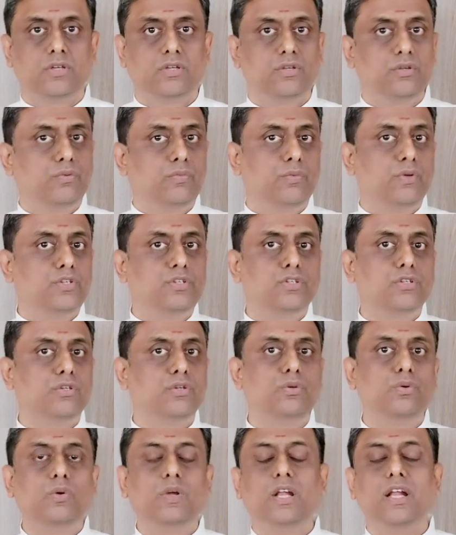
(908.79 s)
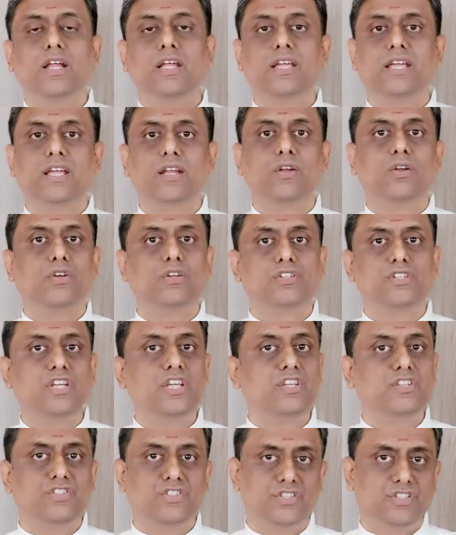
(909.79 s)
which you and I cannot
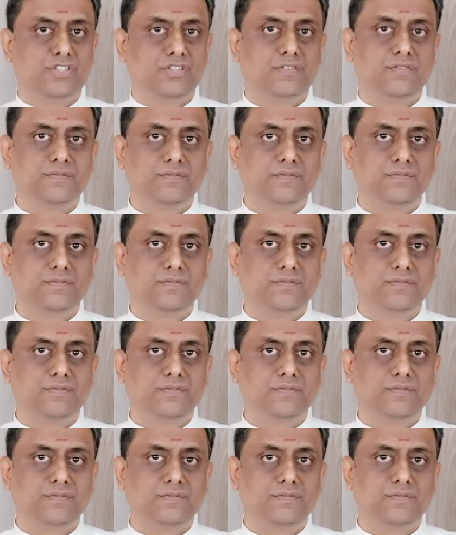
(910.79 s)
change.